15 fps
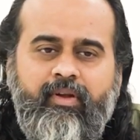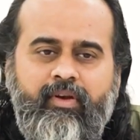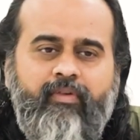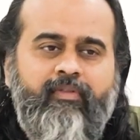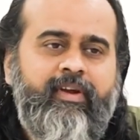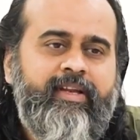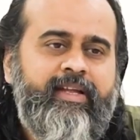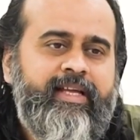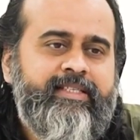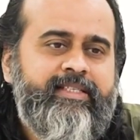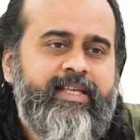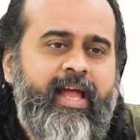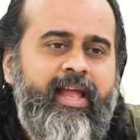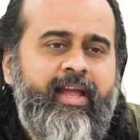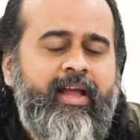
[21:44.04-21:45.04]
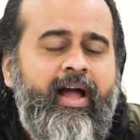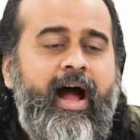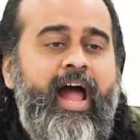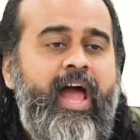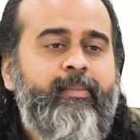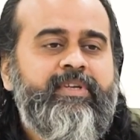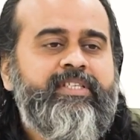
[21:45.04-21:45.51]
Now one can say,
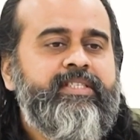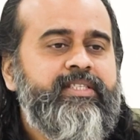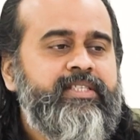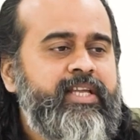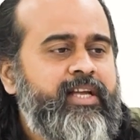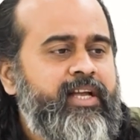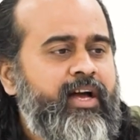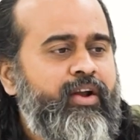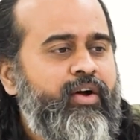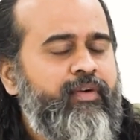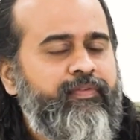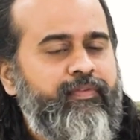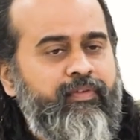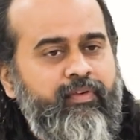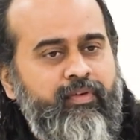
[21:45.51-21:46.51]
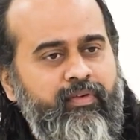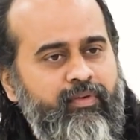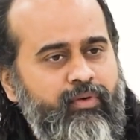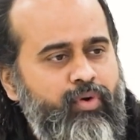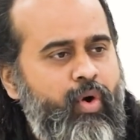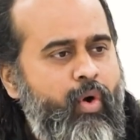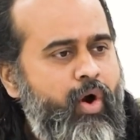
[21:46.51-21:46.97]
I am a seeker of
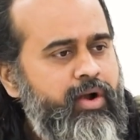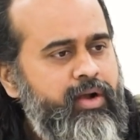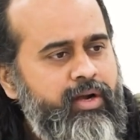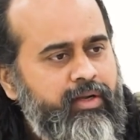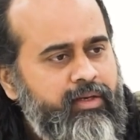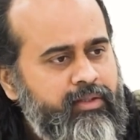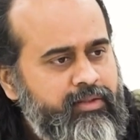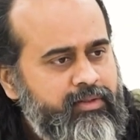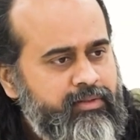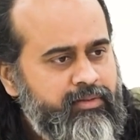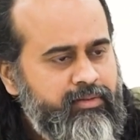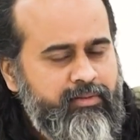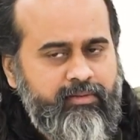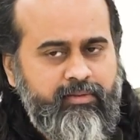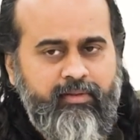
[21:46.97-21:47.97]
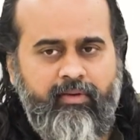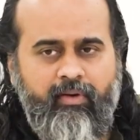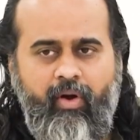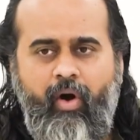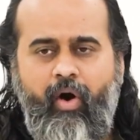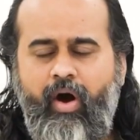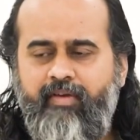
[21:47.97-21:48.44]
gold,
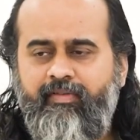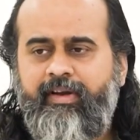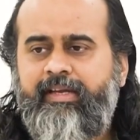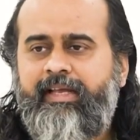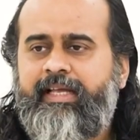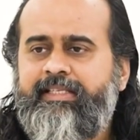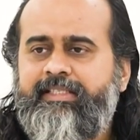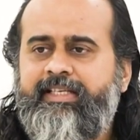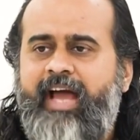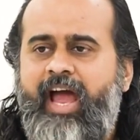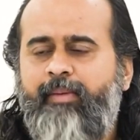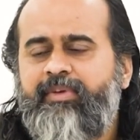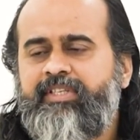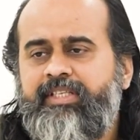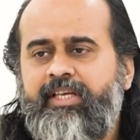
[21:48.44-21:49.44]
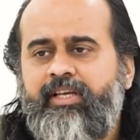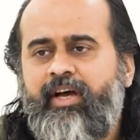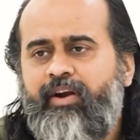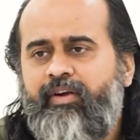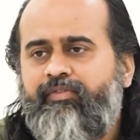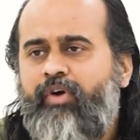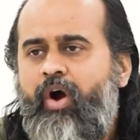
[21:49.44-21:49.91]
or one can say, I am a
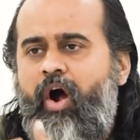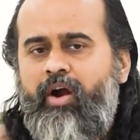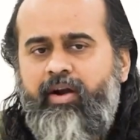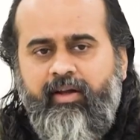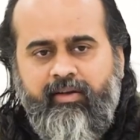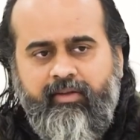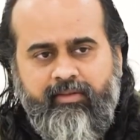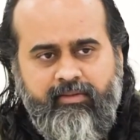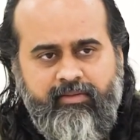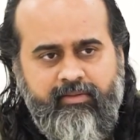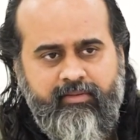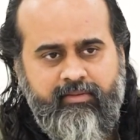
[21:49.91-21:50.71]
seeker of God.